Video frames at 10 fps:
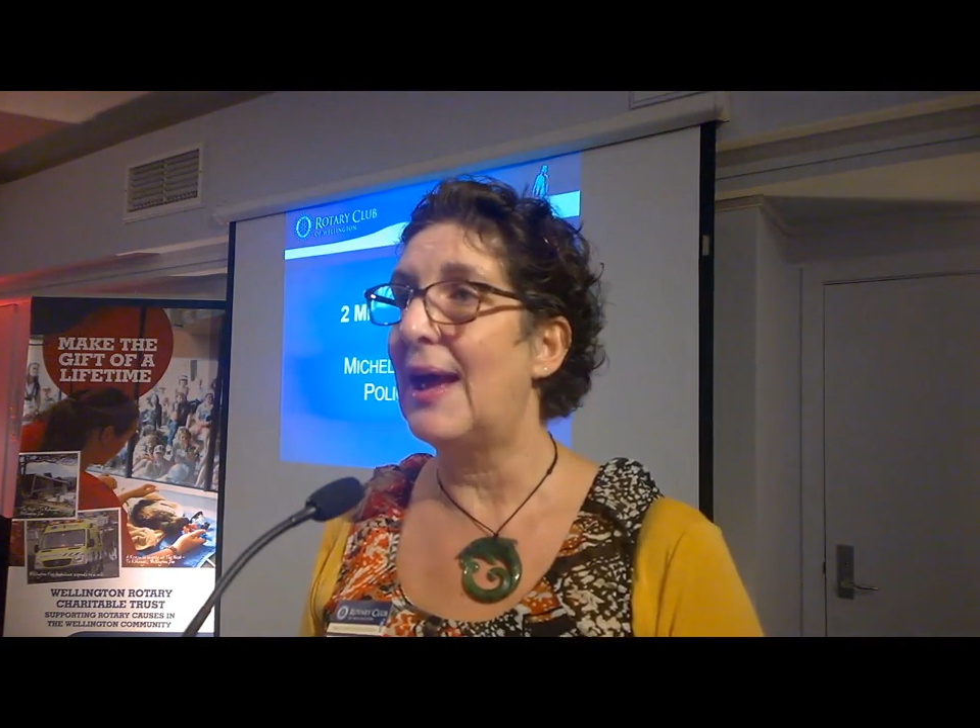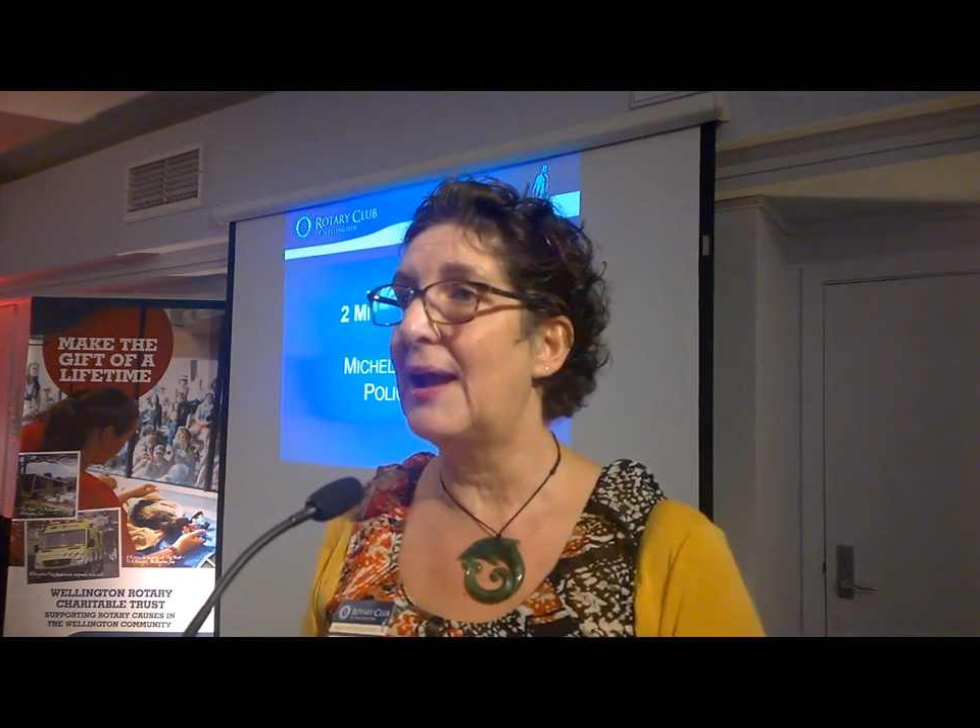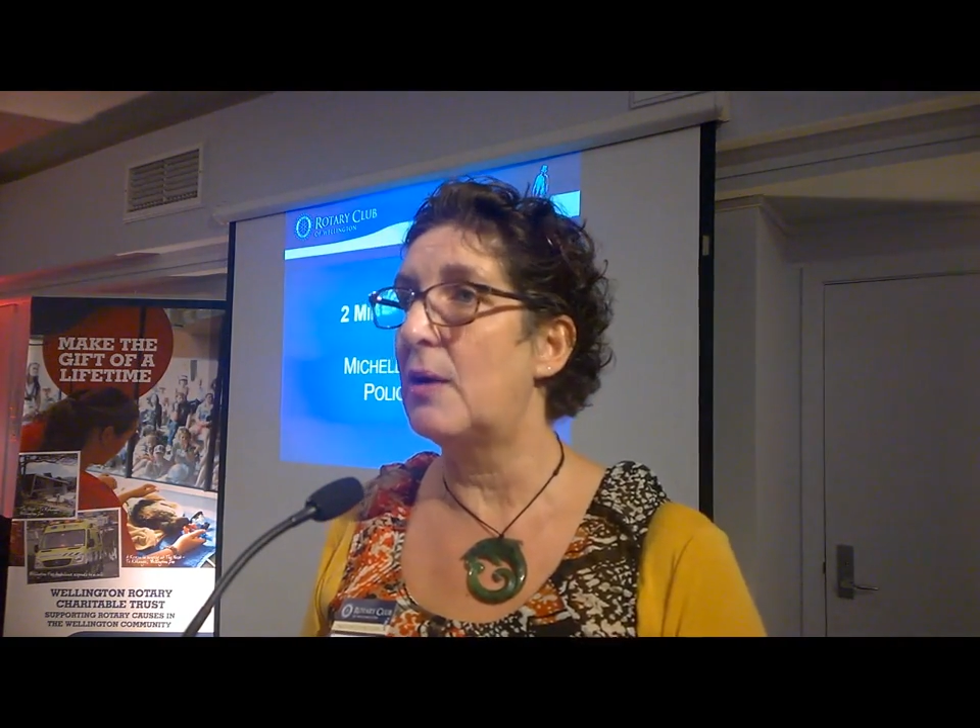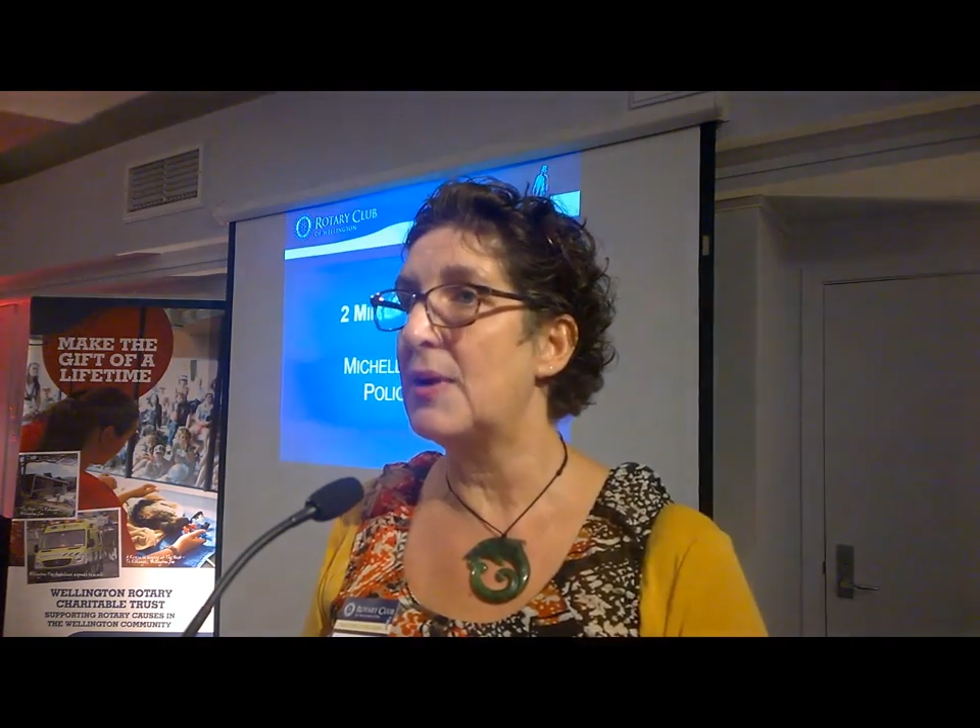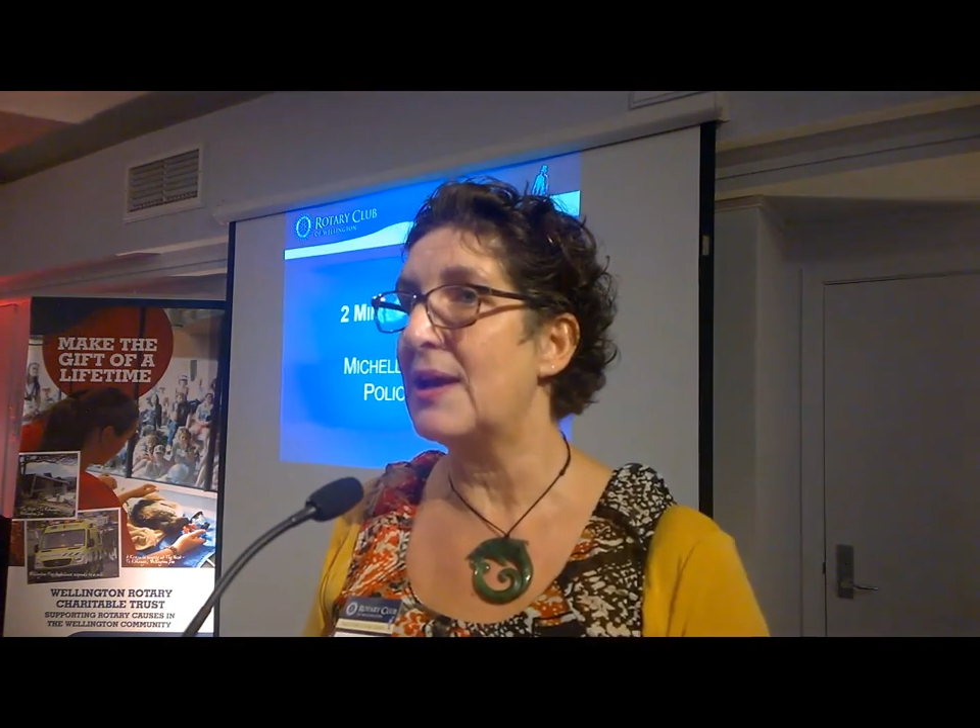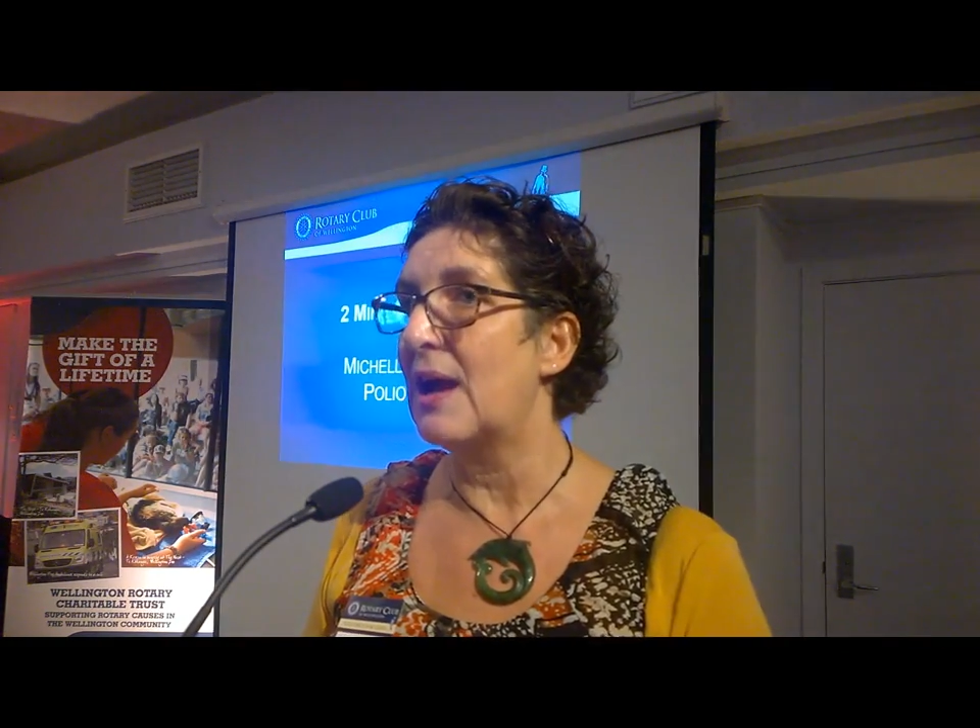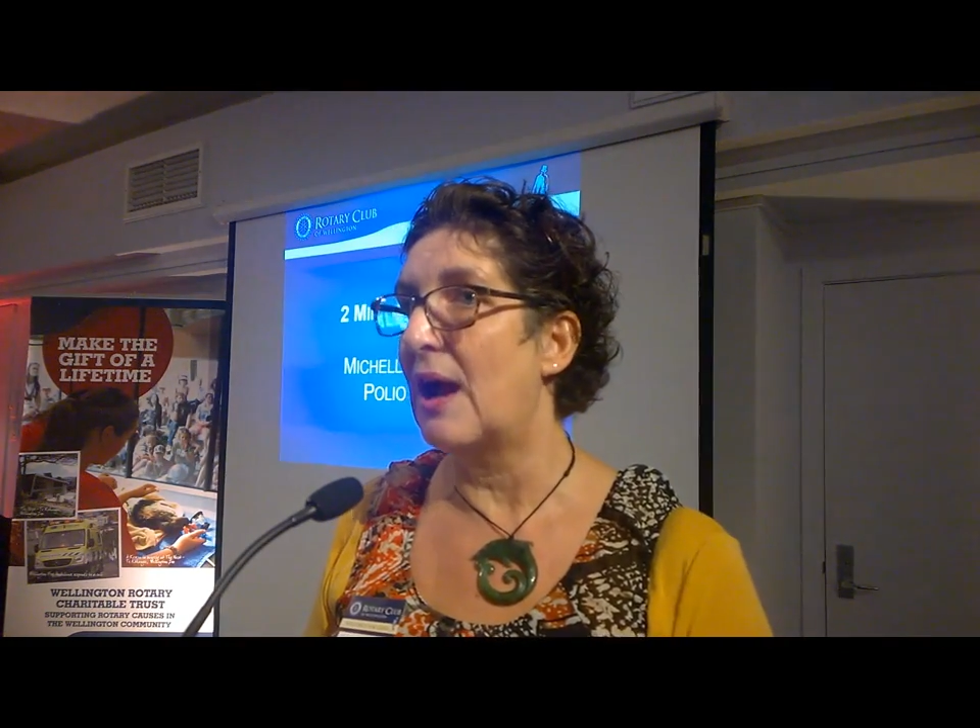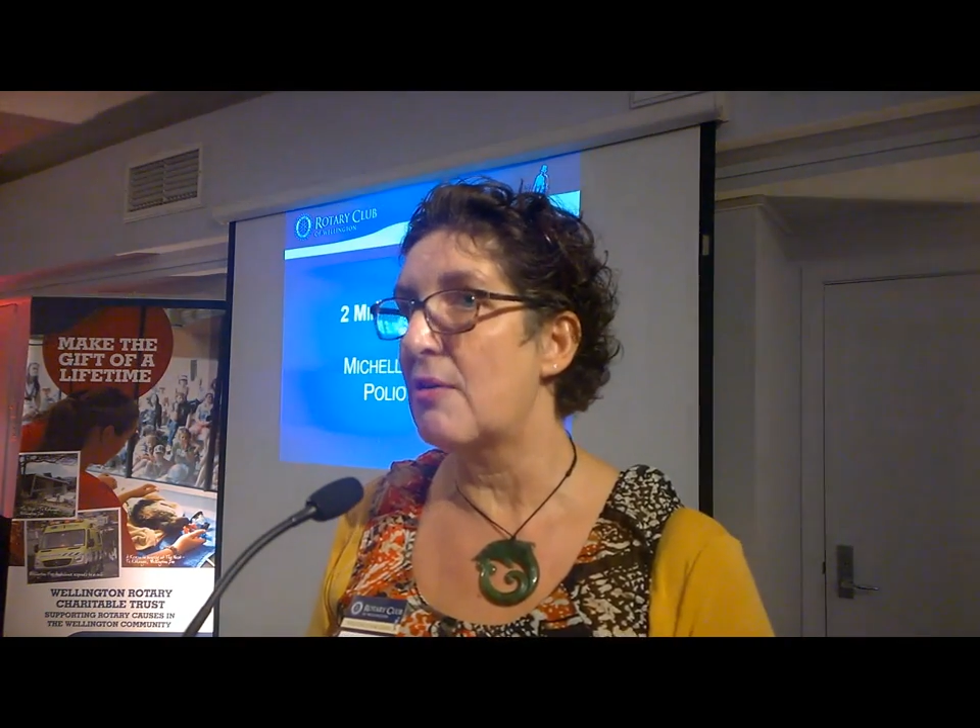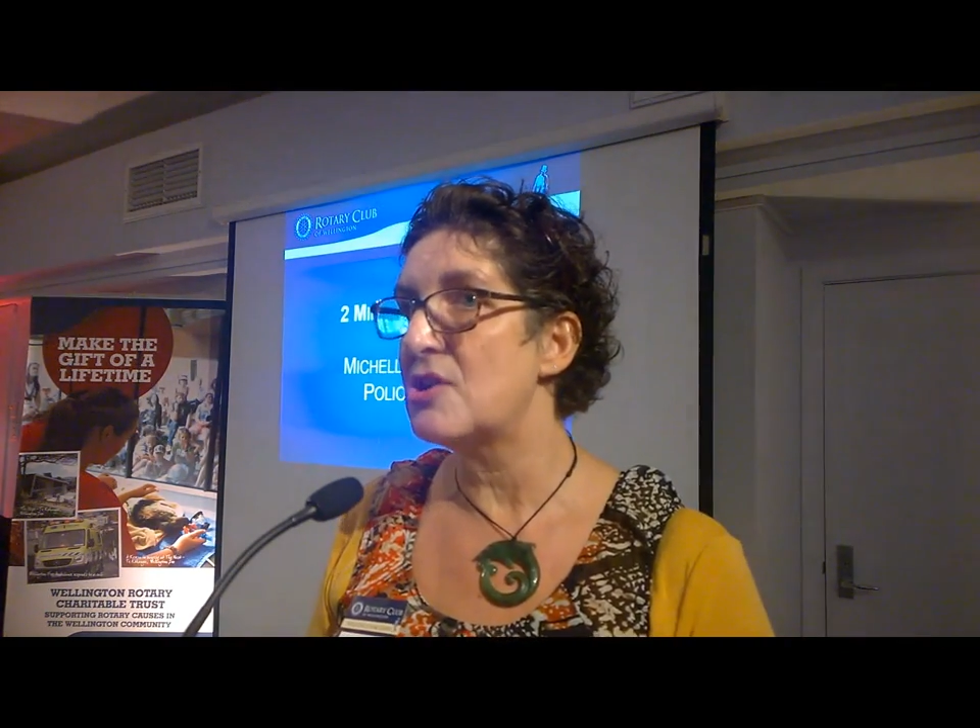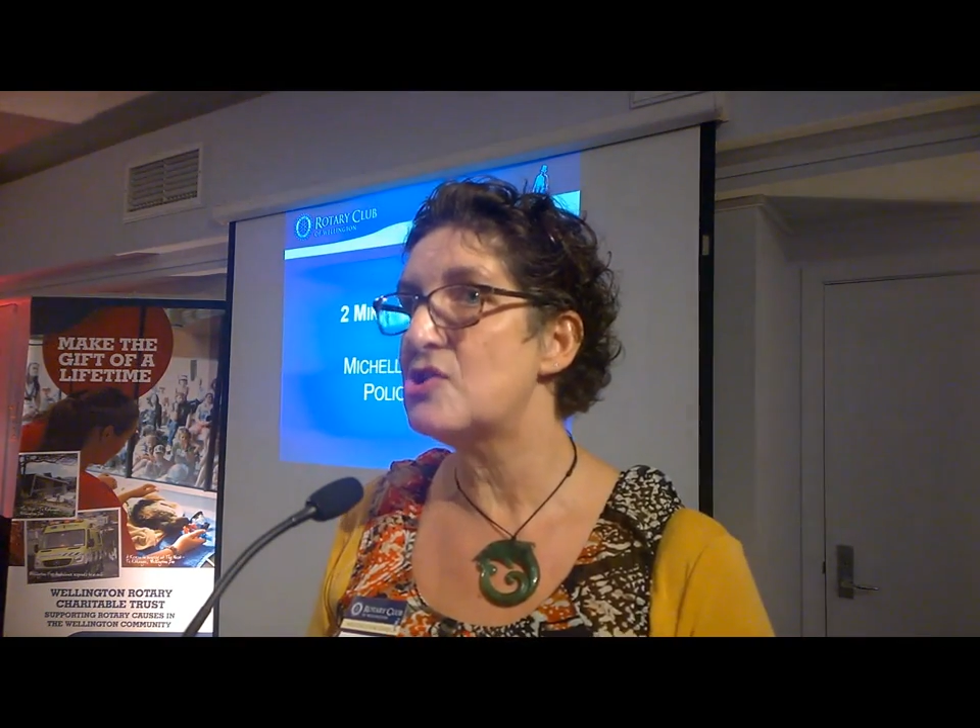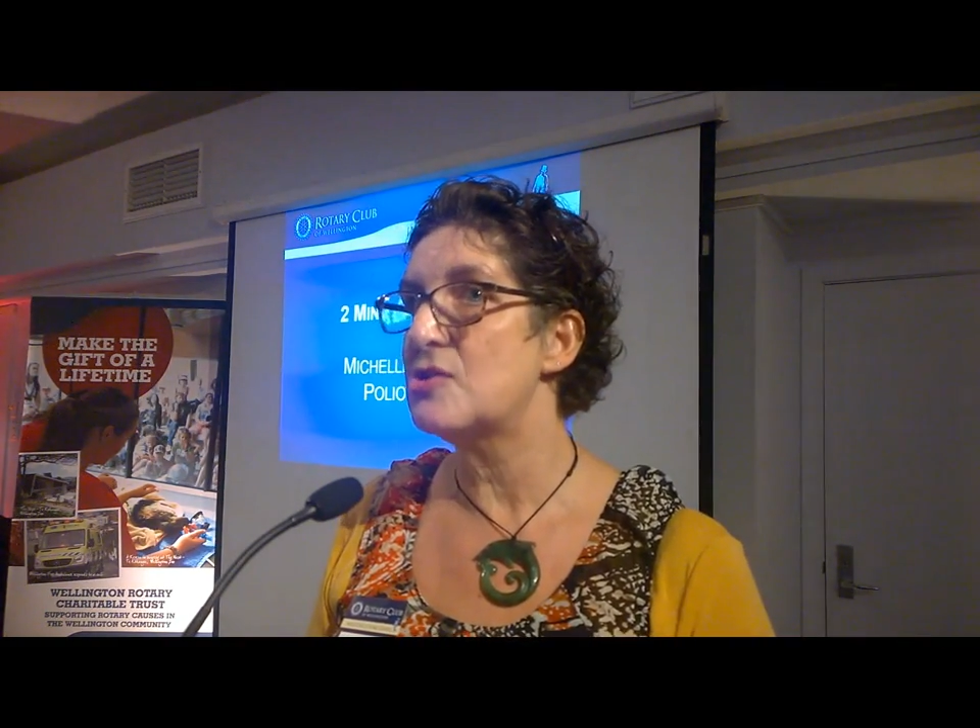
And I would encourage